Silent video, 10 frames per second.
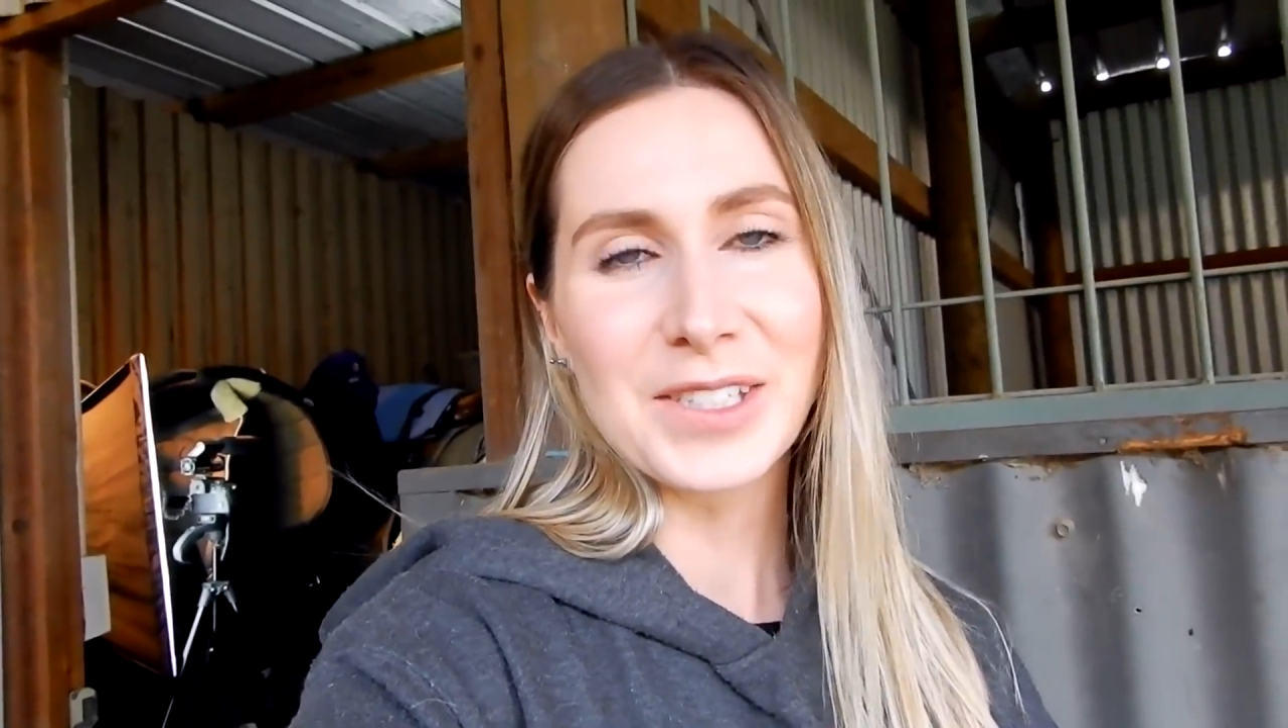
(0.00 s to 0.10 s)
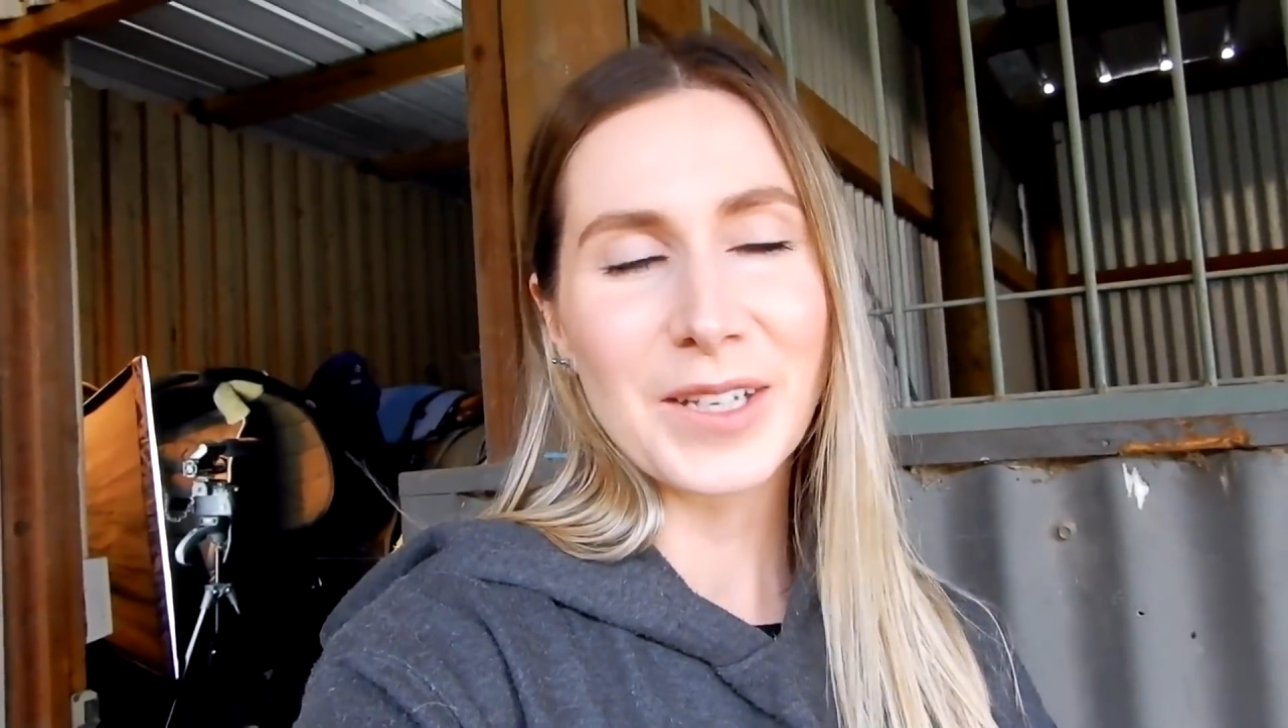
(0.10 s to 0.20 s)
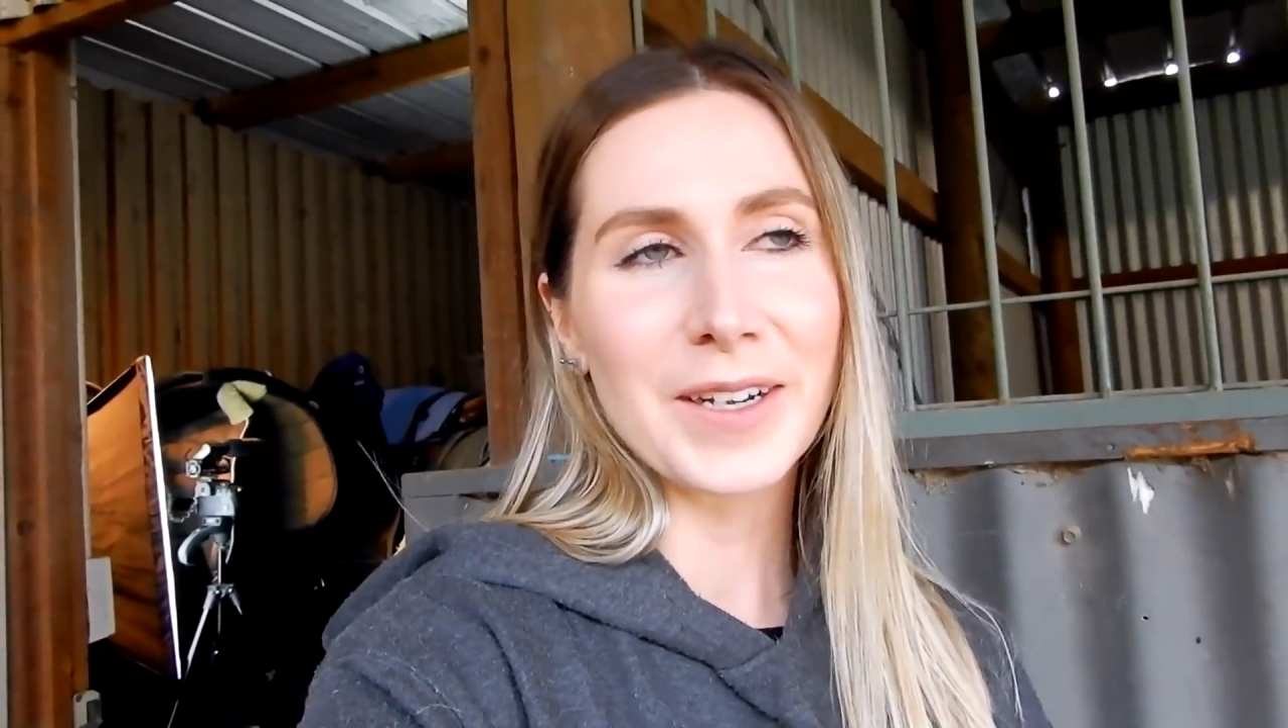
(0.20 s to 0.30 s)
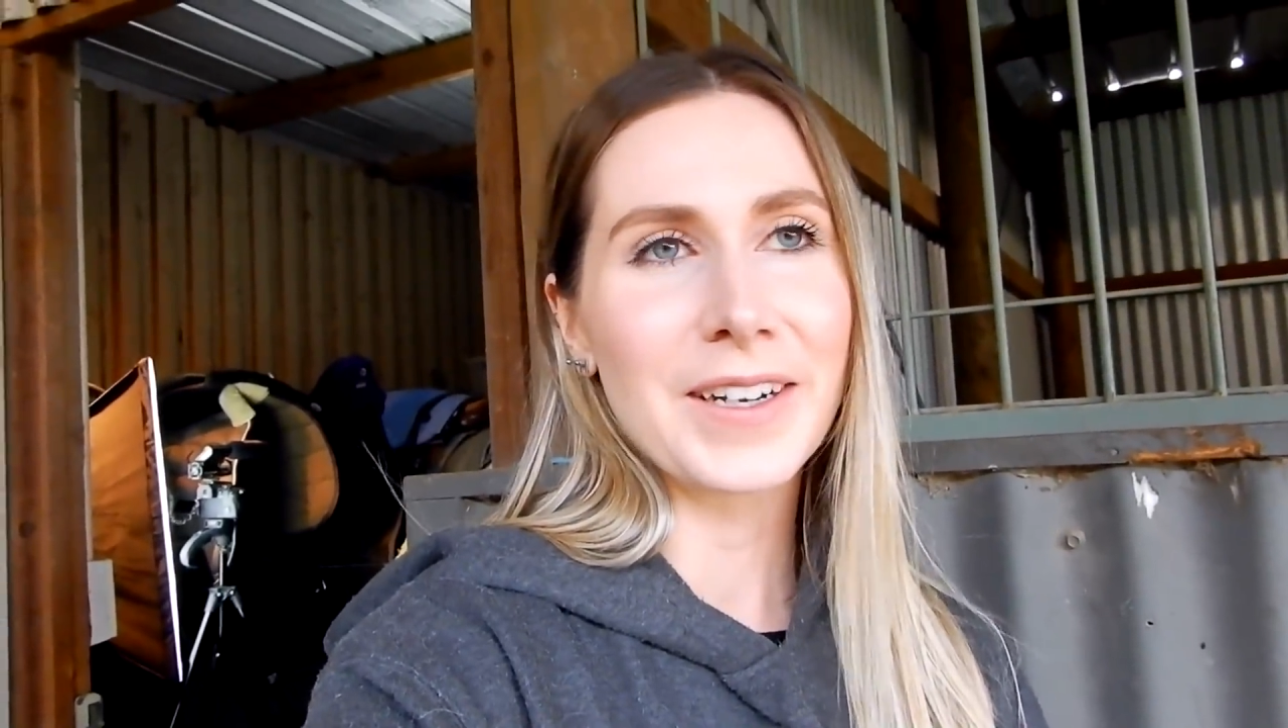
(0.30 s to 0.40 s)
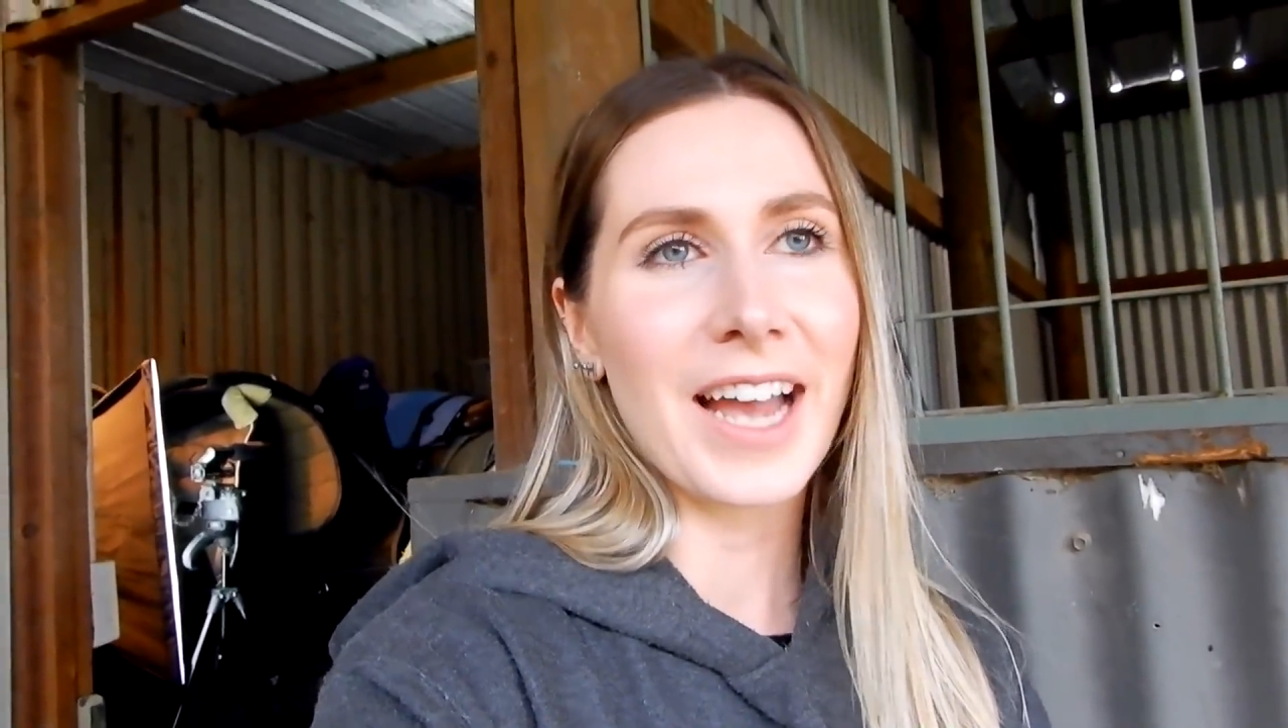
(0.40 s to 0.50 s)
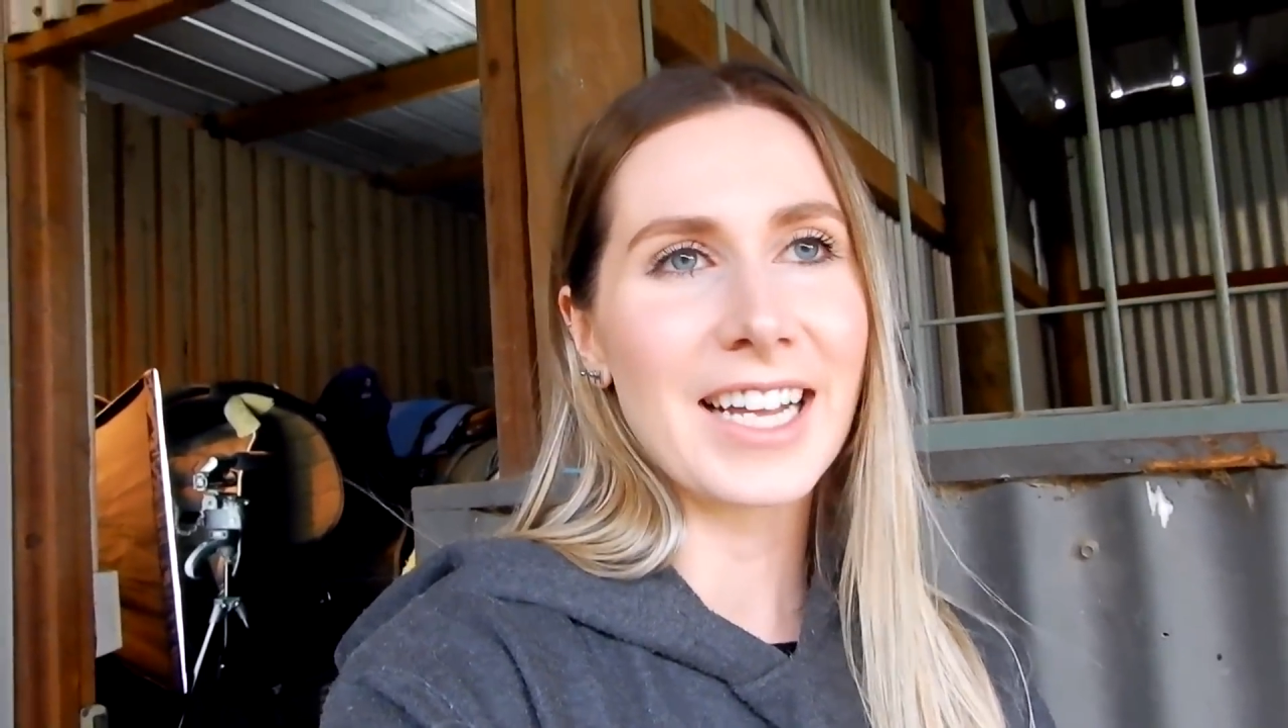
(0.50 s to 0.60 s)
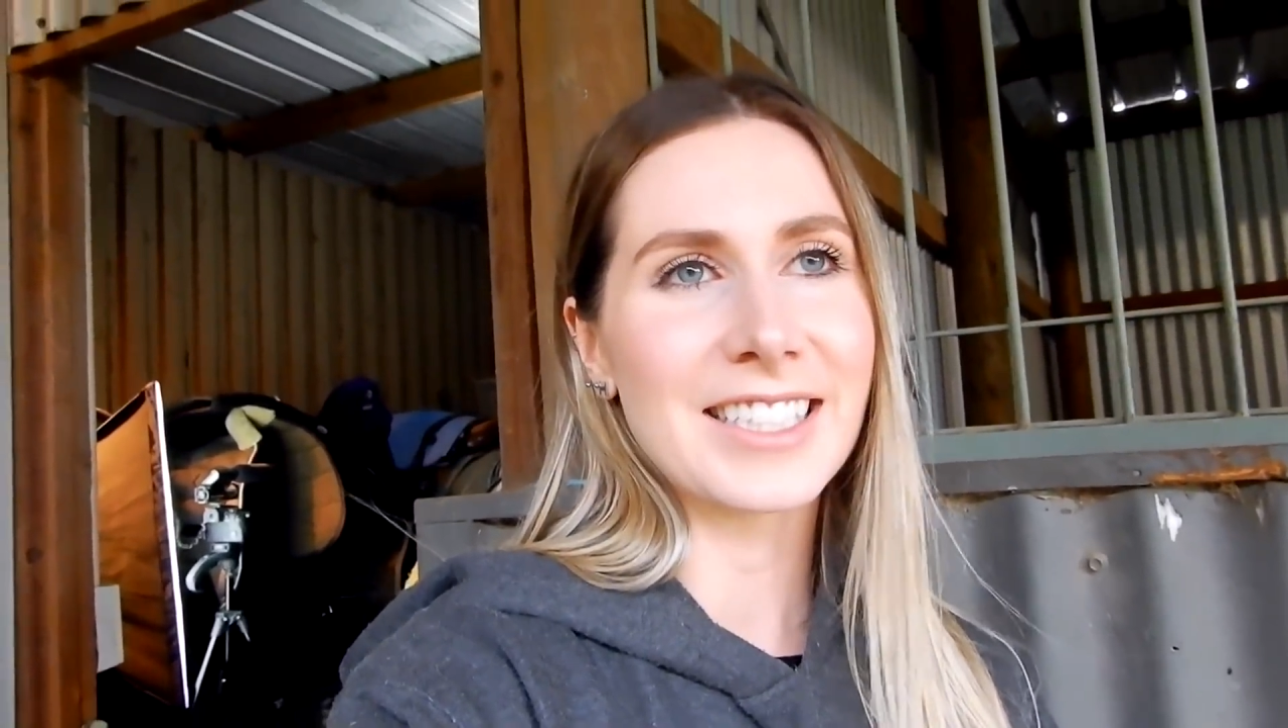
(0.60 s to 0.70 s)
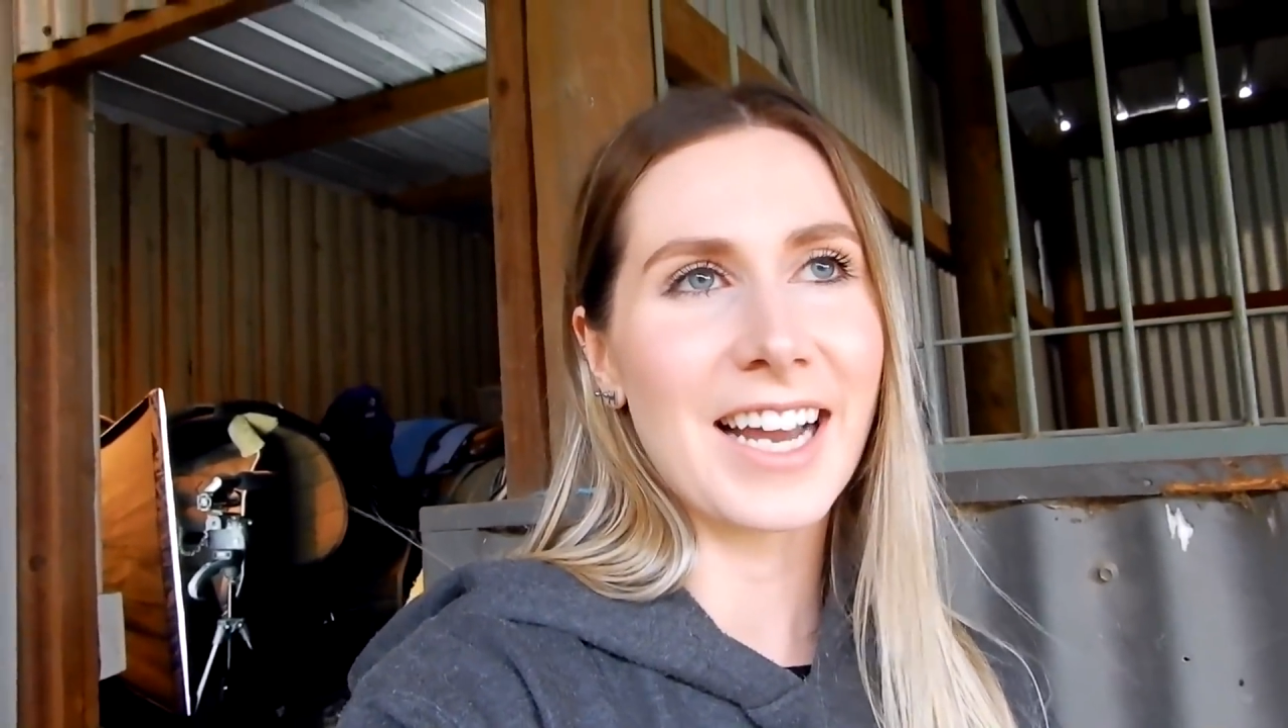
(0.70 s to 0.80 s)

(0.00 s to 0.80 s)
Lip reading: So our